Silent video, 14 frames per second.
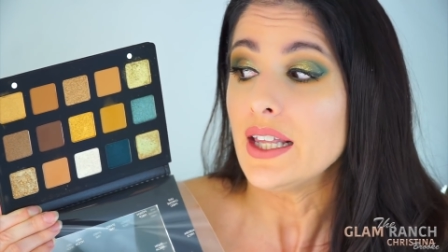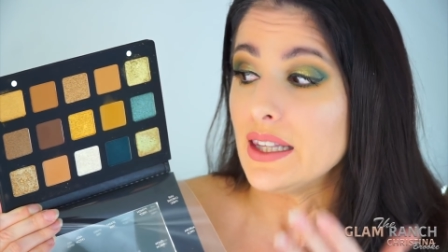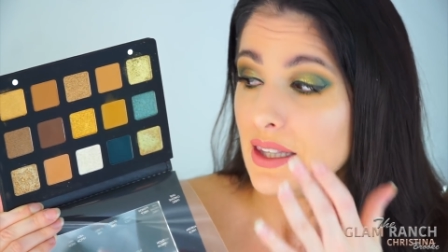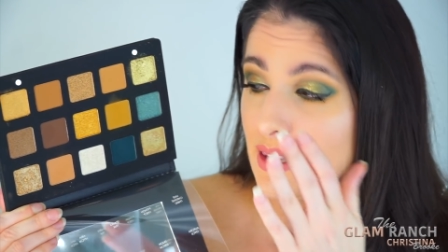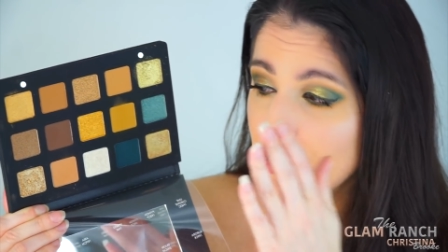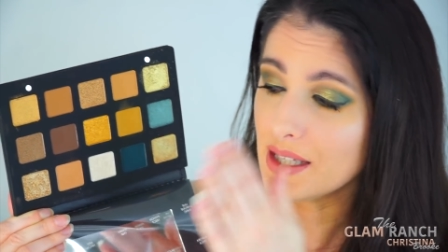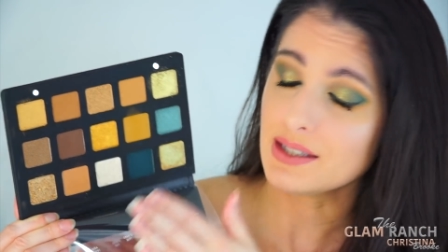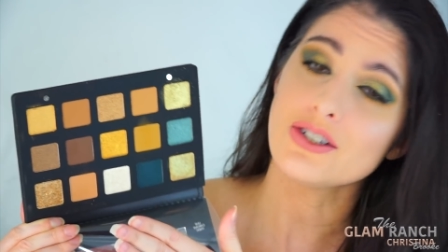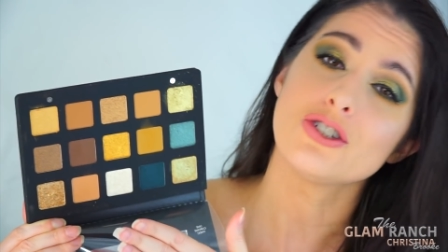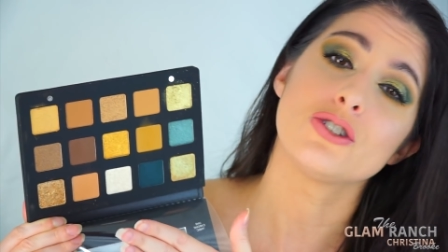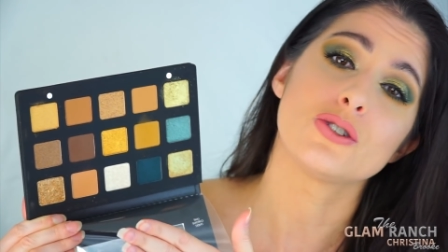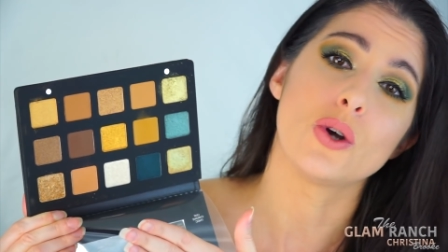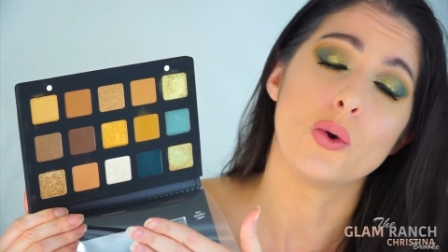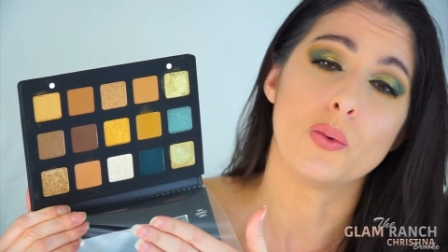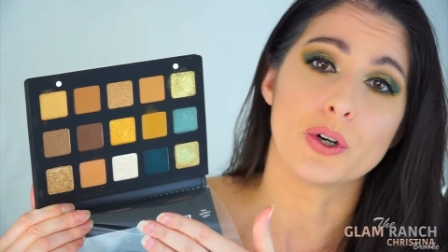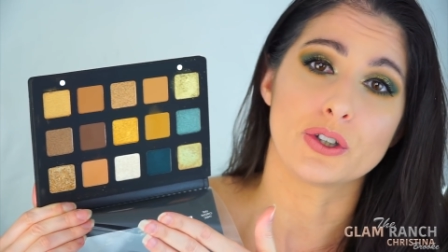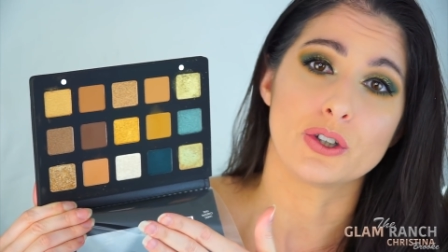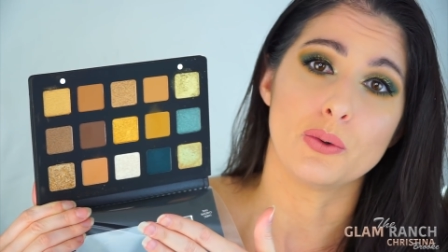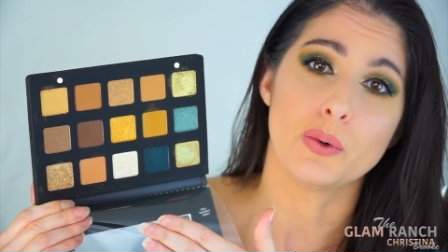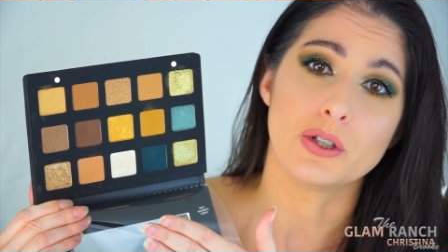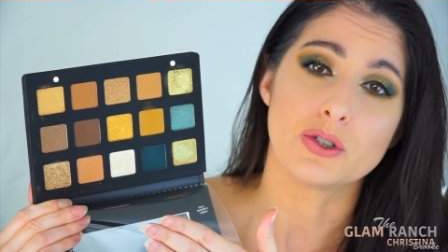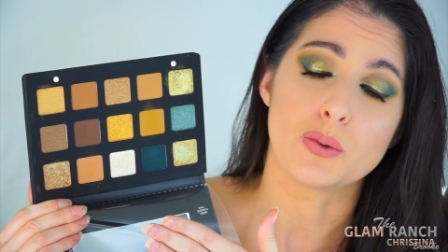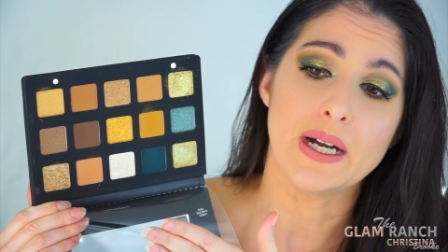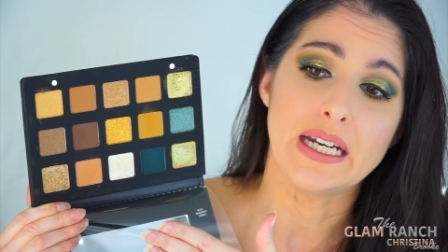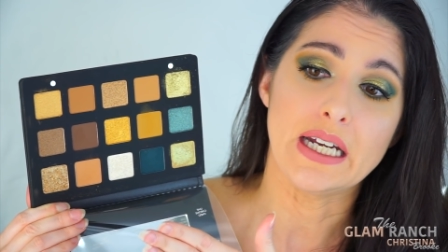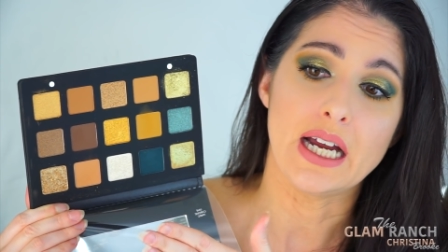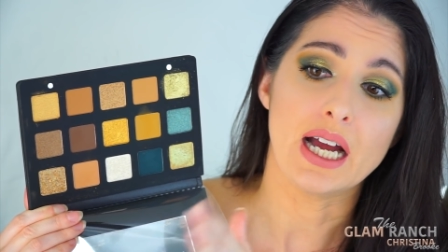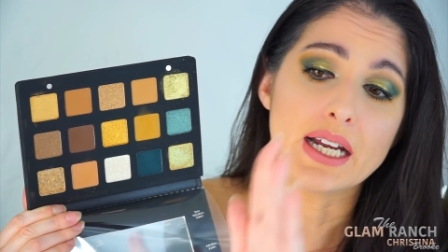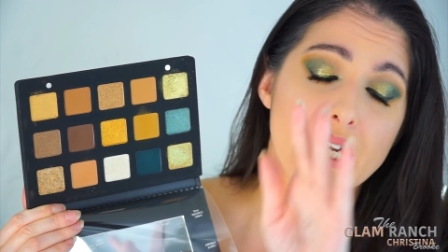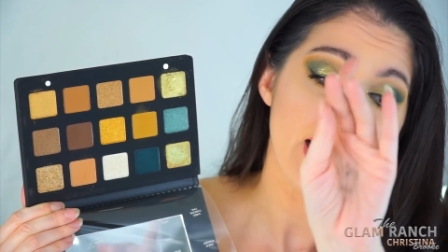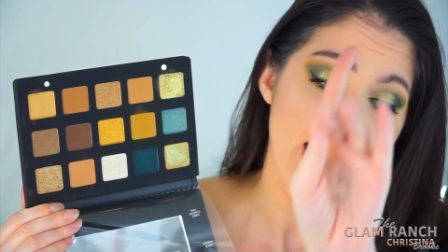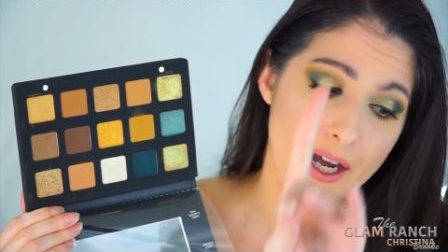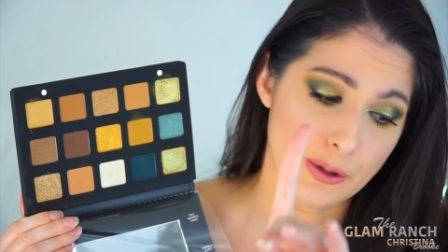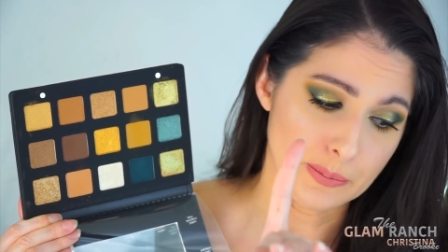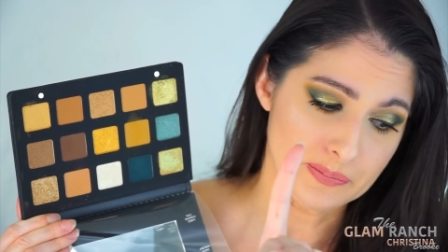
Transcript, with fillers: This is so worth the one hundred twenty-nine dollars. Now,